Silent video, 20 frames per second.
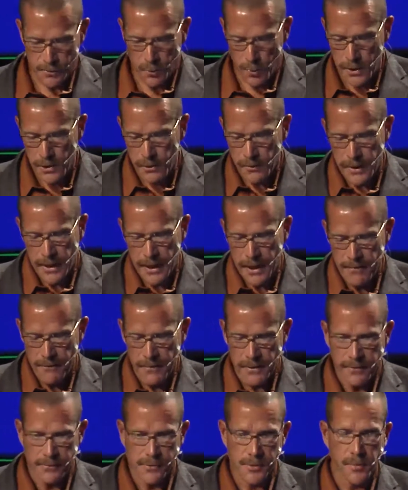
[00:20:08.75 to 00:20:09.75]
we don't have
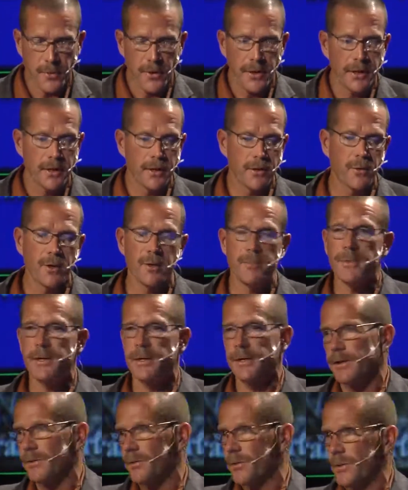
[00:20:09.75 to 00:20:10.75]
enough spray equipment
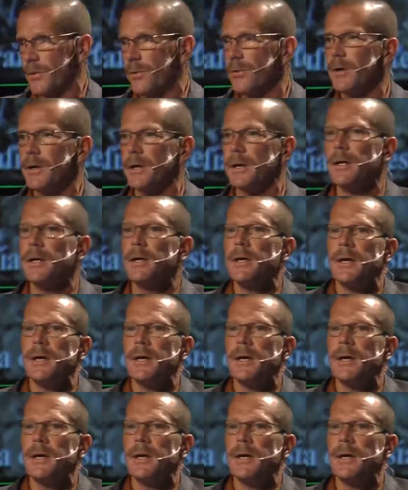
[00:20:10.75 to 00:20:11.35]
in Illinois